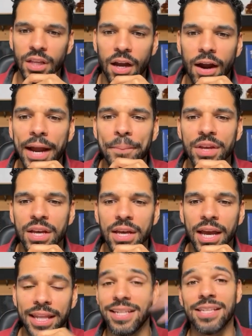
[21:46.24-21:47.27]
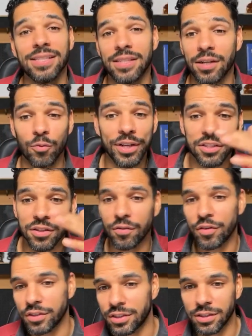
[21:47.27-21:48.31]
All right. And then the regional
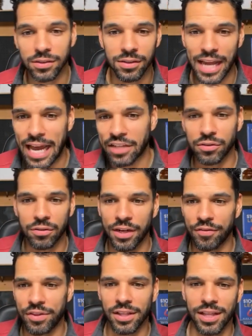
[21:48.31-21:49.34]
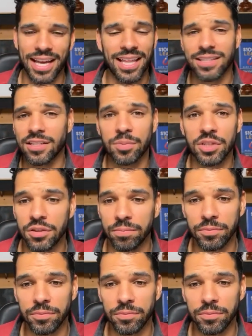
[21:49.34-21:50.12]
versus national and everything like that, that's up to you.